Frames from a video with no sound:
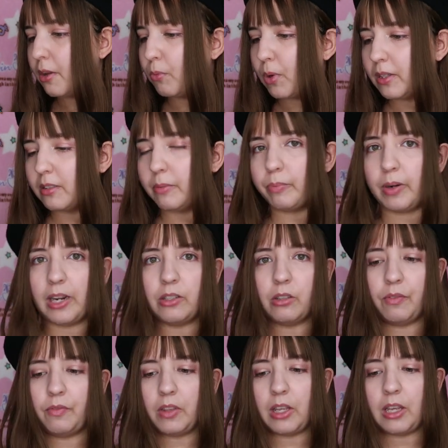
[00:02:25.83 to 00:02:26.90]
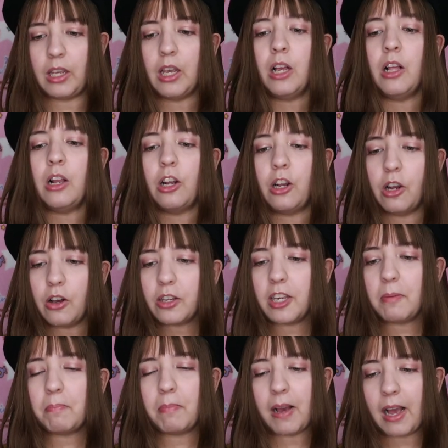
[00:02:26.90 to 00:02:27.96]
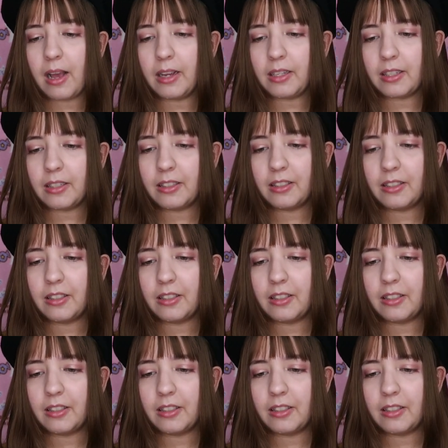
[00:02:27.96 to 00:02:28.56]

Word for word: It was the price of the Lucky Pack,